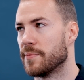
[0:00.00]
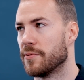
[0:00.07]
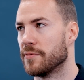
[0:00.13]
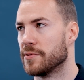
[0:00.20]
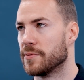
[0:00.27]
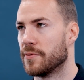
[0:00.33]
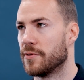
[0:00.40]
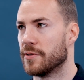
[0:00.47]
pull
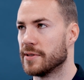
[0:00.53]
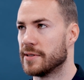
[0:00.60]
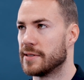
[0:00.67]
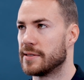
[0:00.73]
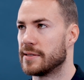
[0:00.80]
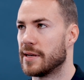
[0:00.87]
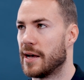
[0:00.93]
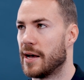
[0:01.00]

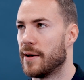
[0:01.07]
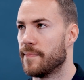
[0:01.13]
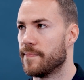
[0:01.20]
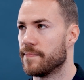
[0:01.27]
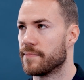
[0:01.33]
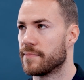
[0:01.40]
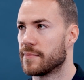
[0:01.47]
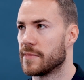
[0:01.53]
towards
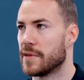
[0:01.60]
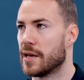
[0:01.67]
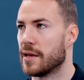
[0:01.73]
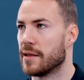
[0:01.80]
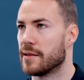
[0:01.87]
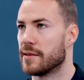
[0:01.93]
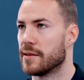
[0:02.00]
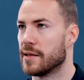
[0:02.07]

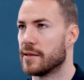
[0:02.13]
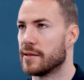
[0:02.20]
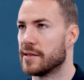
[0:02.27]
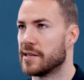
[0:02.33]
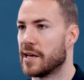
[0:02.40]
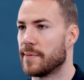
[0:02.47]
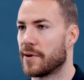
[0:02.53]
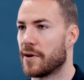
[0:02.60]
yeah, the
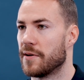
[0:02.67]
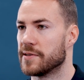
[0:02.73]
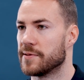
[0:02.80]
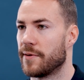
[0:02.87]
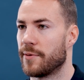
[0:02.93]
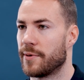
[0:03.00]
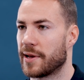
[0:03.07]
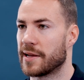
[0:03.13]
team goals
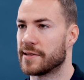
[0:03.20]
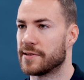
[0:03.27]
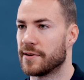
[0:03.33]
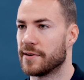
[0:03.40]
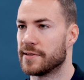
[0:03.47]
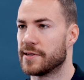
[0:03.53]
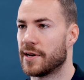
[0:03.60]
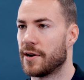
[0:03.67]
where we want to get
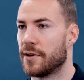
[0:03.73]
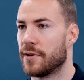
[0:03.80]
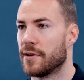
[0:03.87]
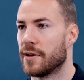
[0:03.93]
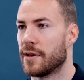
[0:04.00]
to. So